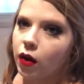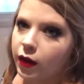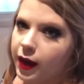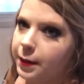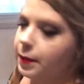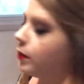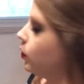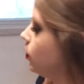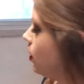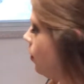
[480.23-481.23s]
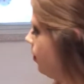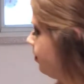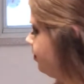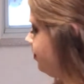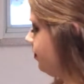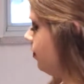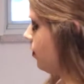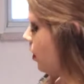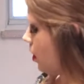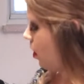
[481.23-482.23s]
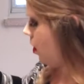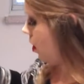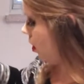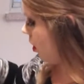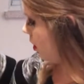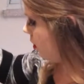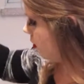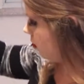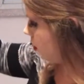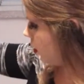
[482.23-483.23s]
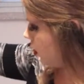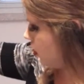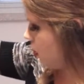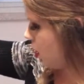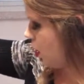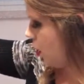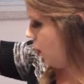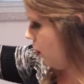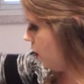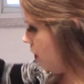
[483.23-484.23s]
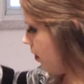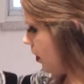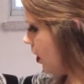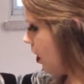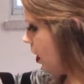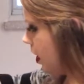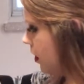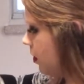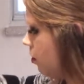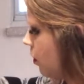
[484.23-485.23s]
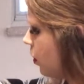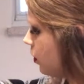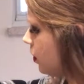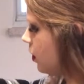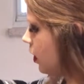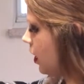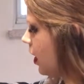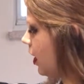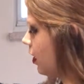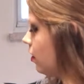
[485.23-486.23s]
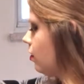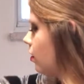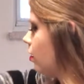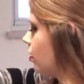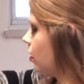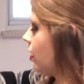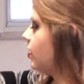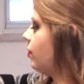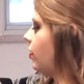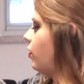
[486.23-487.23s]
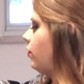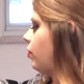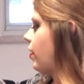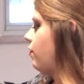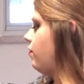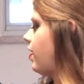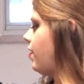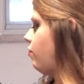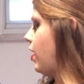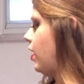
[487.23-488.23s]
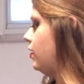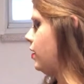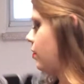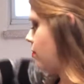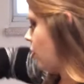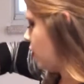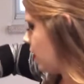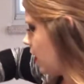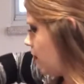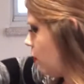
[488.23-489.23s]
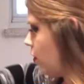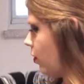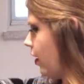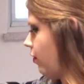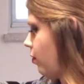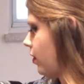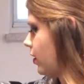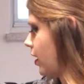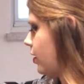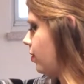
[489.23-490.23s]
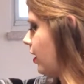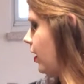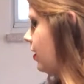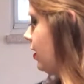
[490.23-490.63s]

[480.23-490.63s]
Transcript: Okay, so our dough has mostly, it's been going for about 5 minutes. It's mostly pulled away from the sides, but like I